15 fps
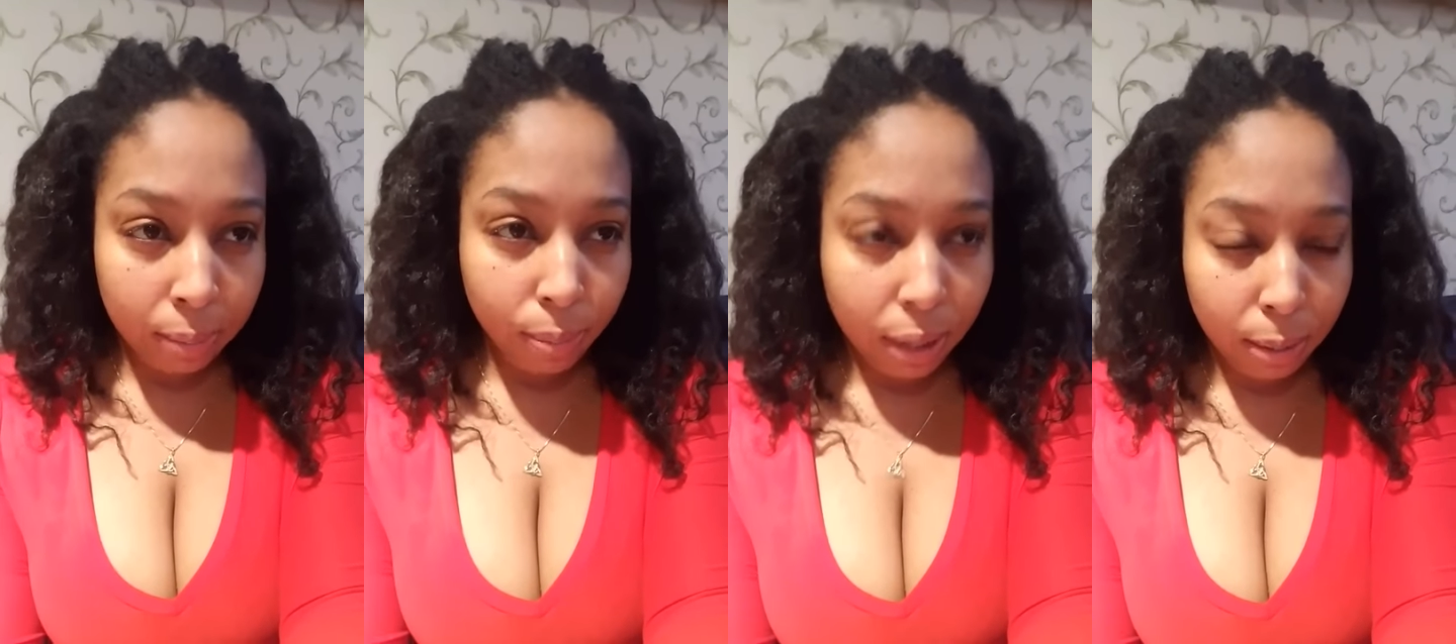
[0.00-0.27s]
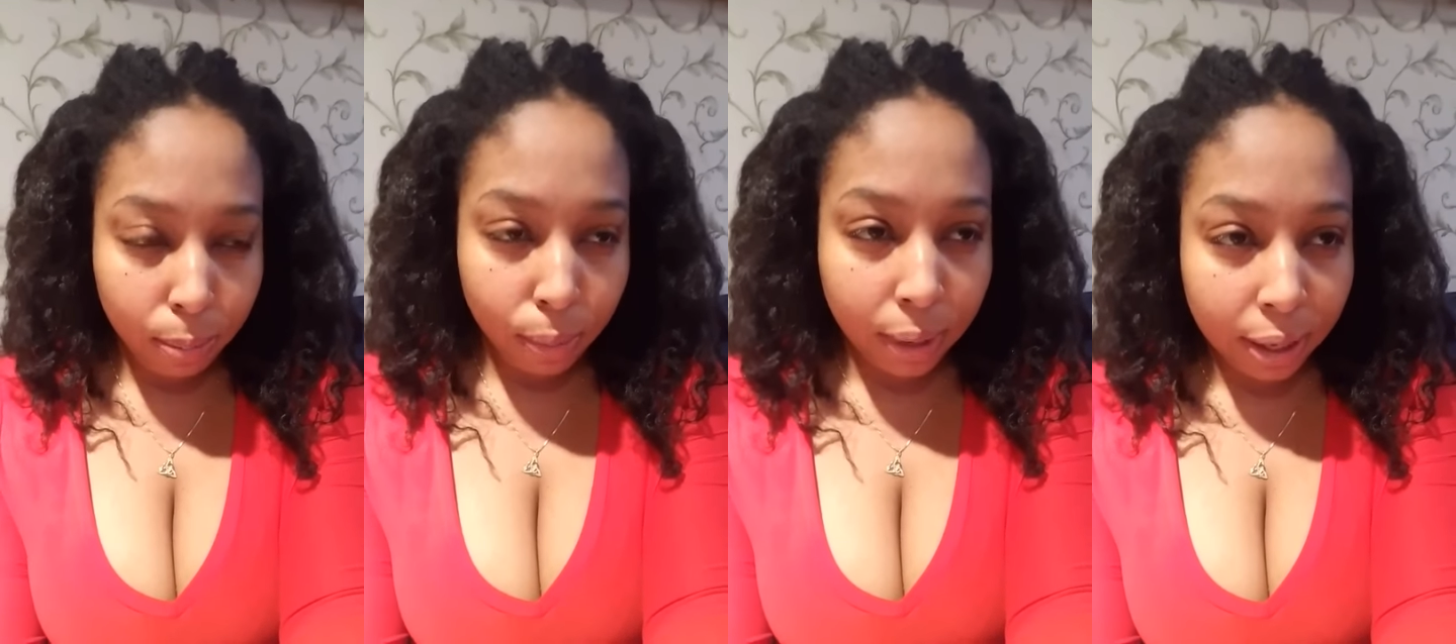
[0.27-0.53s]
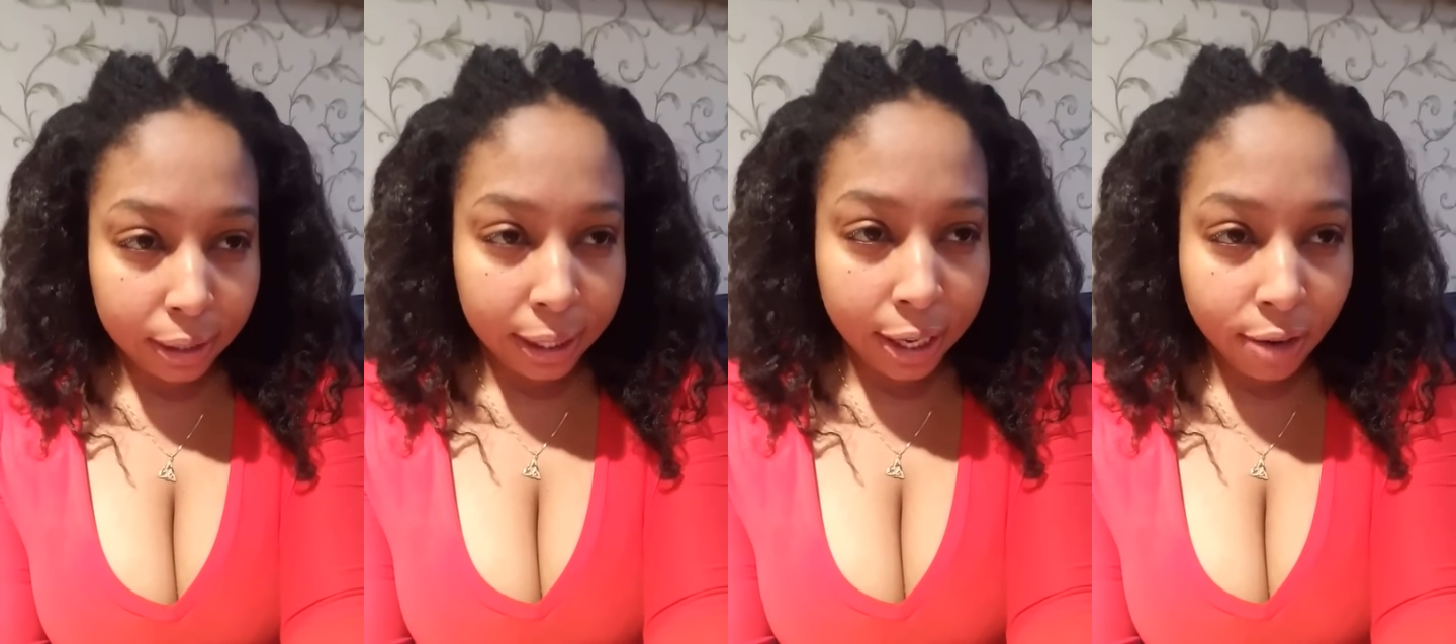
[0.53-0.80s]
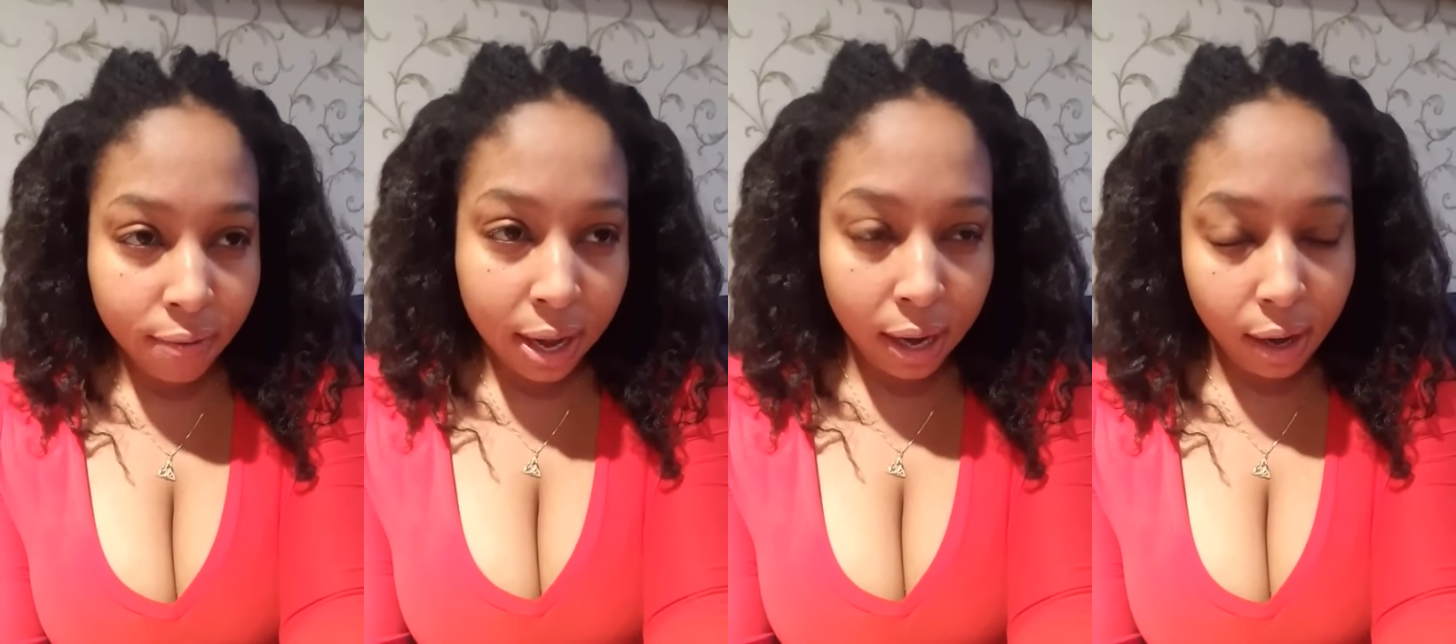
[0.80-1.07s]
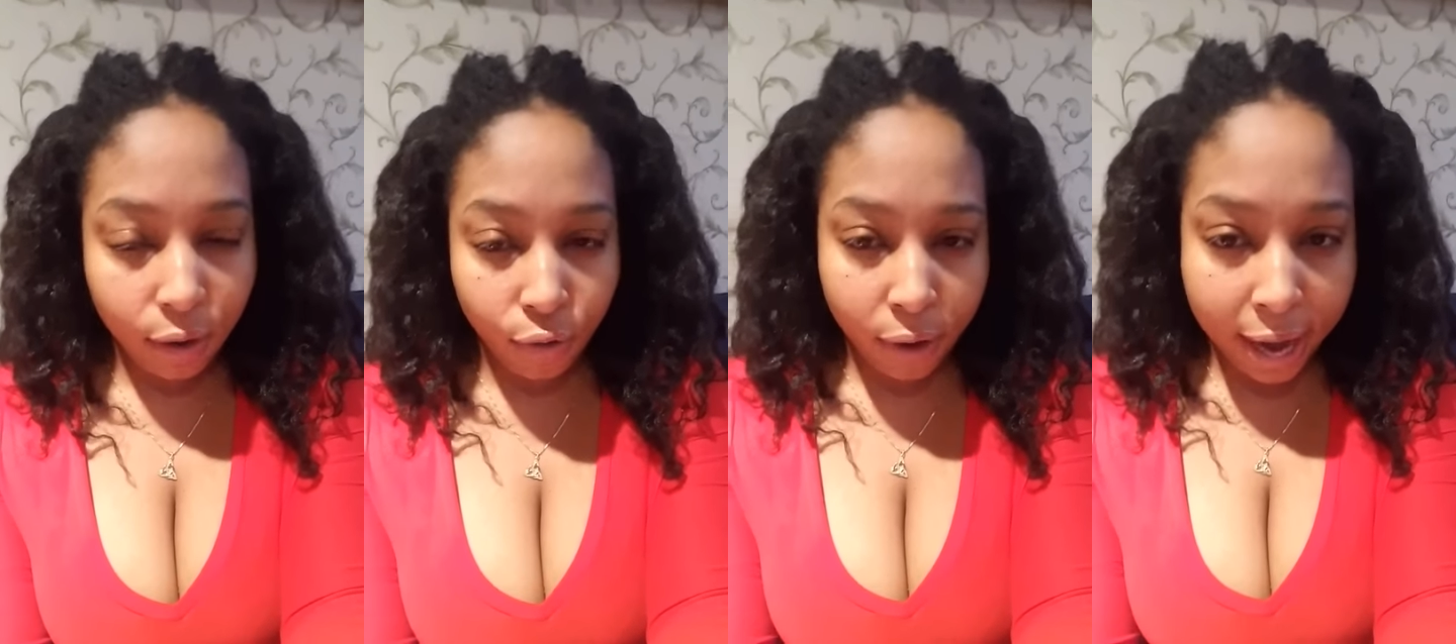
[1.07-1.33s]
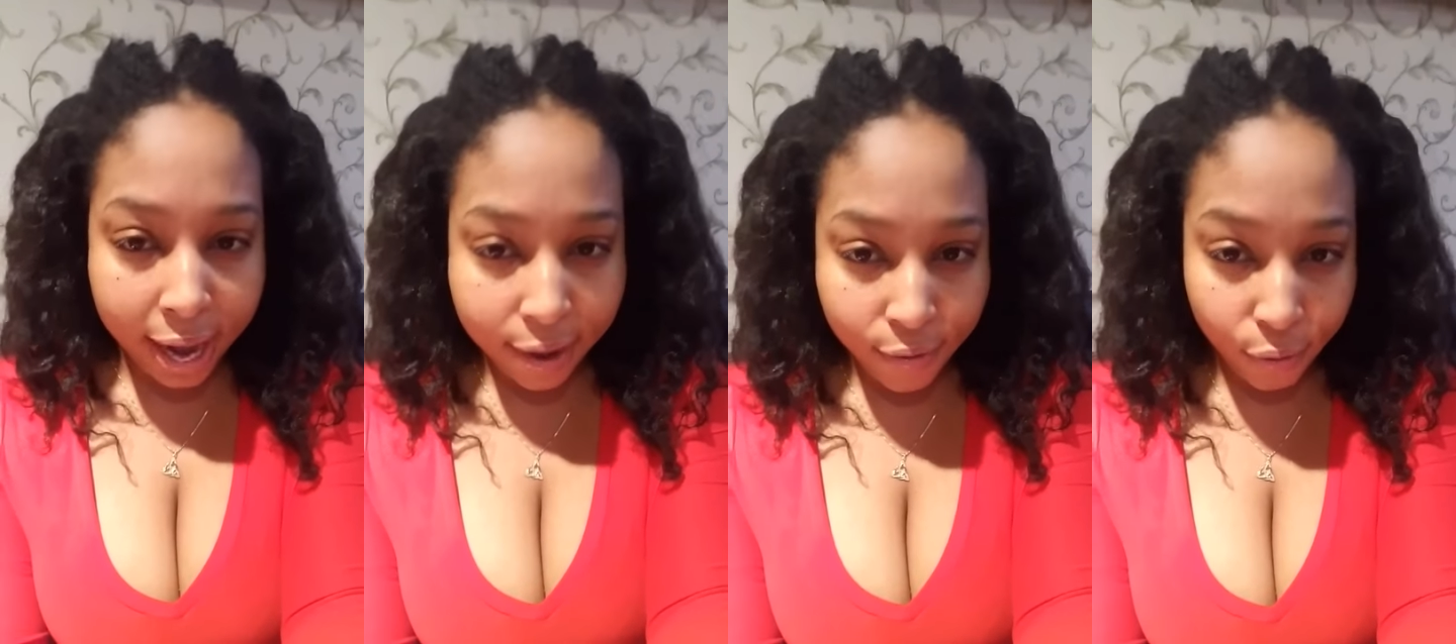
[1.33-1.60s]
people out there ready to
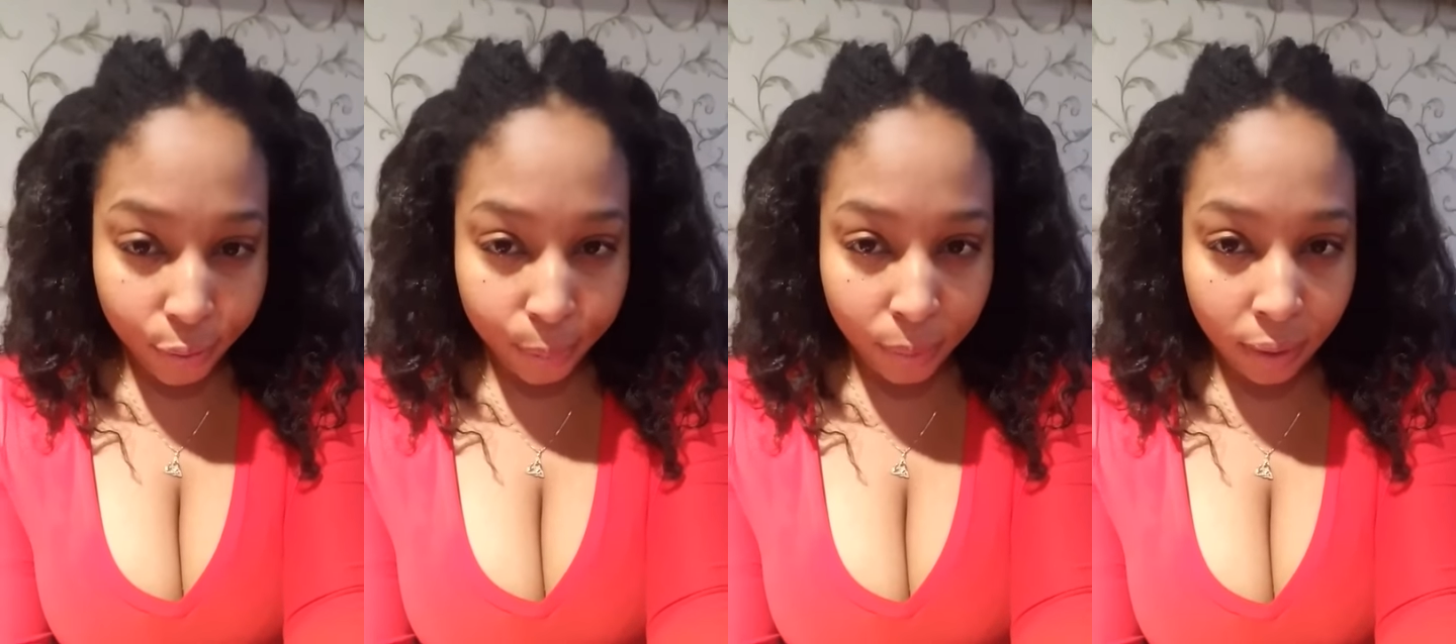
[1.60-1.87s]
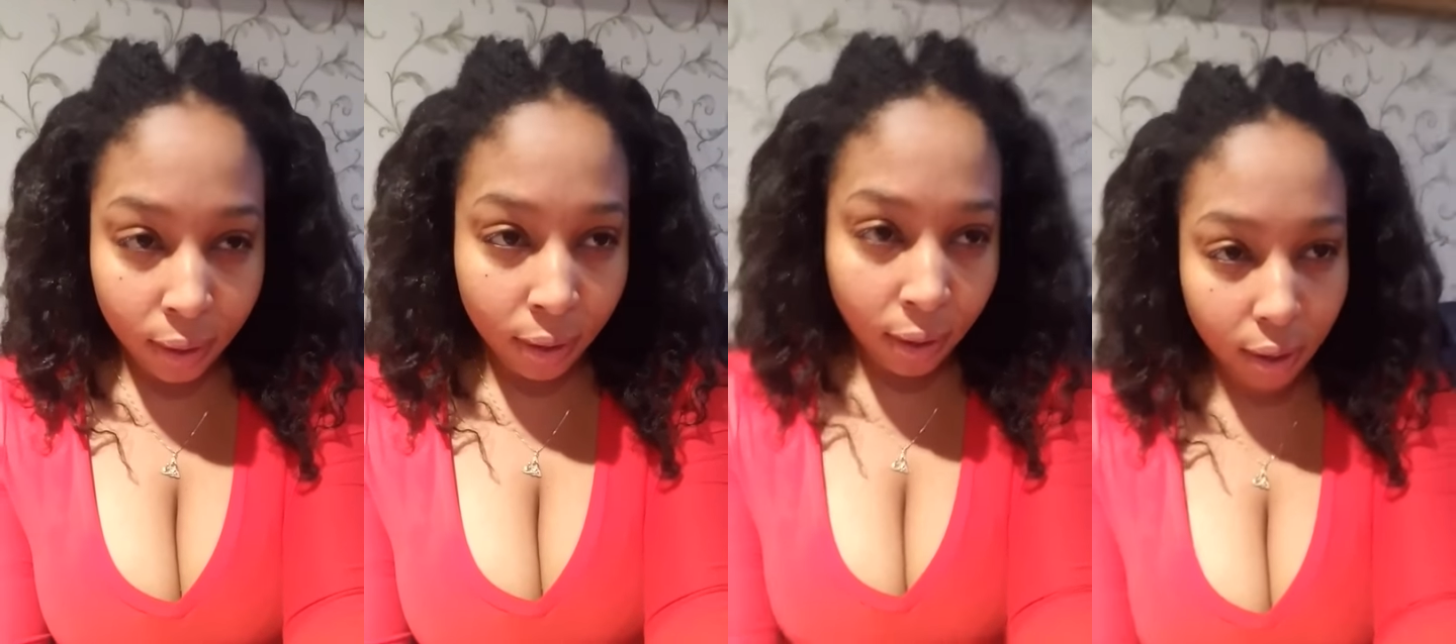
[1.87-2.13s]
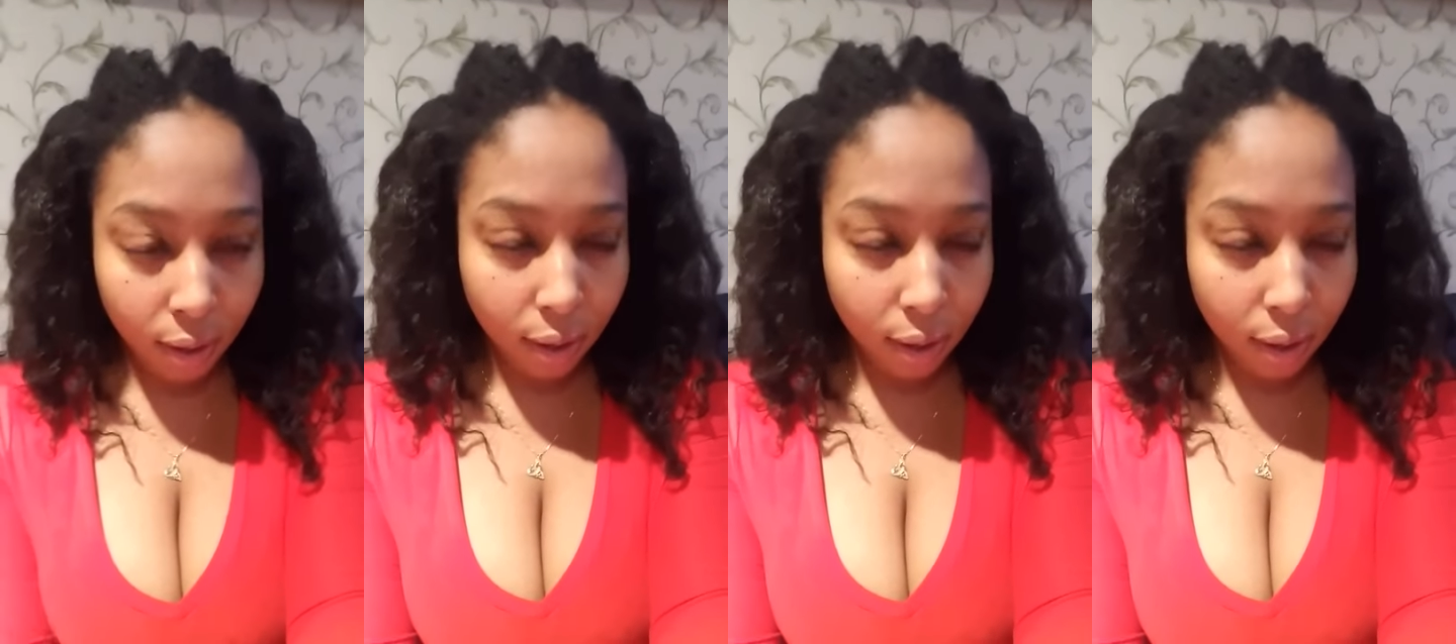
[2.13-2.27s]
ride for me.